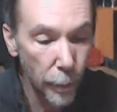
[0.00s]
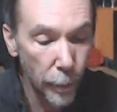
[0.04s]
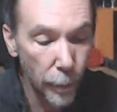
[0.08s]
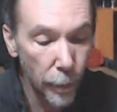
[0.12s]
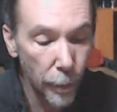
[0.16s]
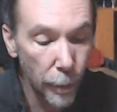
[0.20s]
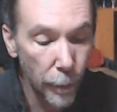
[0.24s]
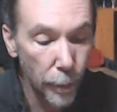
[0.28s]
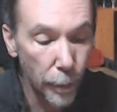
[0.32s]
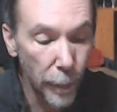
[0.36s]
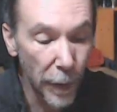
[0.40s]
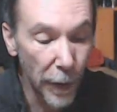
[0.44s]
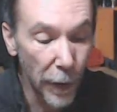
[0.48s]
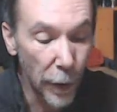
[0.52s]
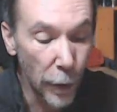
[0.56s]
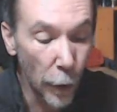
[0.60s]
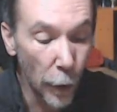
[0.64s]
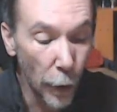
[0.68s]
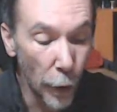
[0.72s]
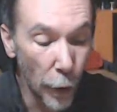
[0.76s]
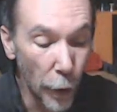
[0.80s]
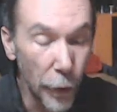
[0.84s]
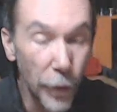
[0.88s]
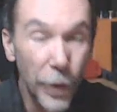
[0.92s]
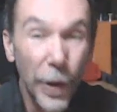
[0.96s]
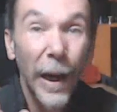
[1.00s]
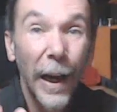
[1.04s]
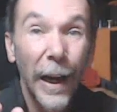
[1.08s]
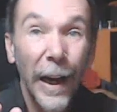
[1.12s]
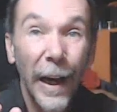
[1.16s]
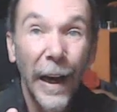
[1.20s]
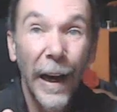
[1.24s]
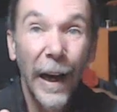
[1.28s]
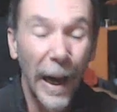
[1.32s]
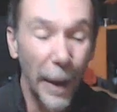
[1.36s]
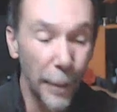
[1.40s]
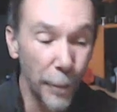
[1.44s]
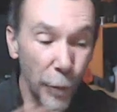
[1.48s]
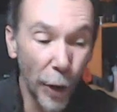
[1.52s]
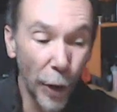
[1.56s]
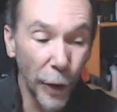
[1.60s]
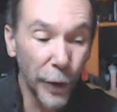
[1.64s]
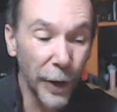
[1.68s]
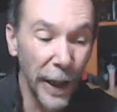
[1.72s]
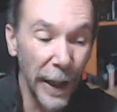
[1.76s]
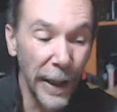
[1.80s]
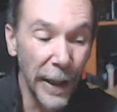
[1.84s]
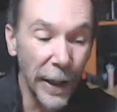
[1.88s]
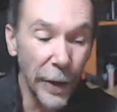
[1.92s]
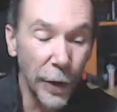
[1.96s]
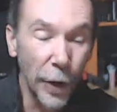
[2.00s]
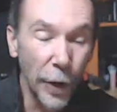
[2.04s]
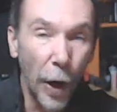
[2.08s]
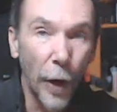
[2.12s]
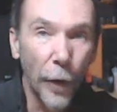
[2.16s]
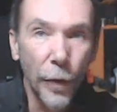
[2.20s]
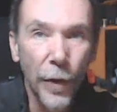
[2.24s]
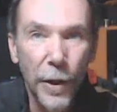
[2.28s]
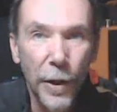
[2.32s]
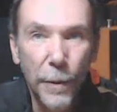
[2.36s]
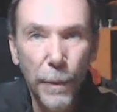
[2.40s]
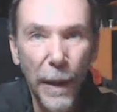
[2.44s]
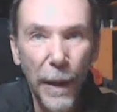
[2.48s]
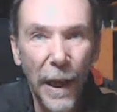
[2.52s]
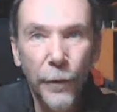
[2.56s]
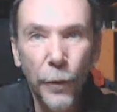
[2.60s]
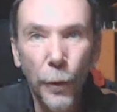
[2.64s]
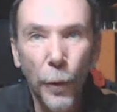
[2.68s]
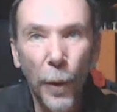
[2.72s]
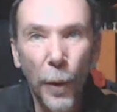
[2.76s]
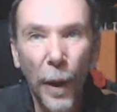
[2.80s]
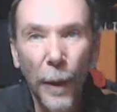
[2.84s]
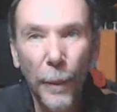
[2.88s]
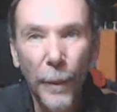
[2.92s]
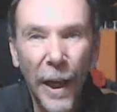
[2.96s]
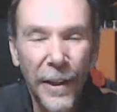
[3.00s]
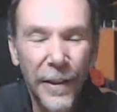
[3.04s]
Because I'm not getting it on this platform.